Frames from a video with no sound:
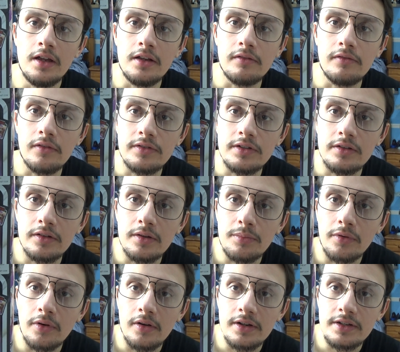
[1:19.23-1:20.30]
You've obviously got the
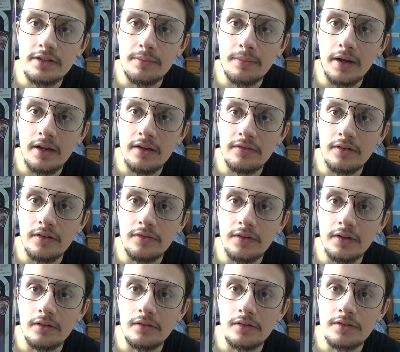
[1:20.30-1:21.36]
price I pay for the
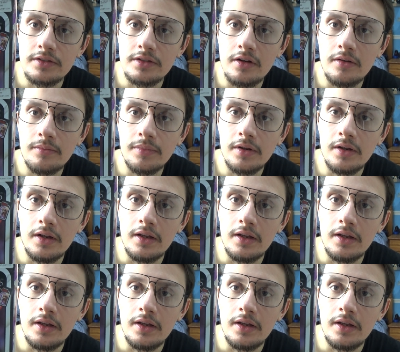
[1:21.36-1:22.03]
figure at the top,